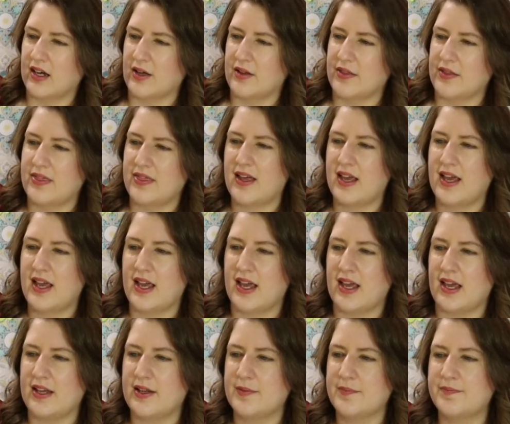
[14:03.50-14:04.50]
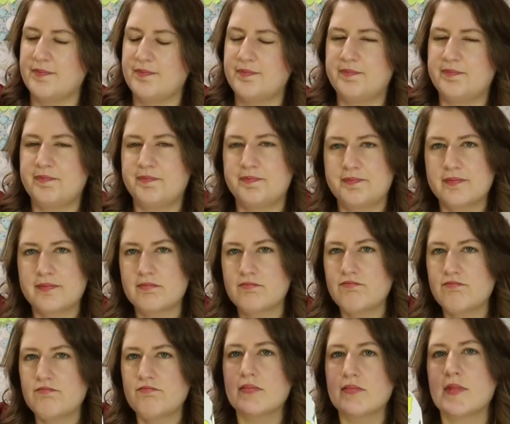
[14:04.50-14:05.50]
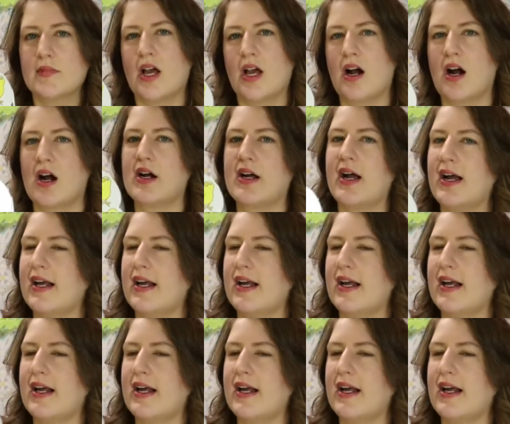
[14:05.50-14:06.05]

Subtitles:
they are kind of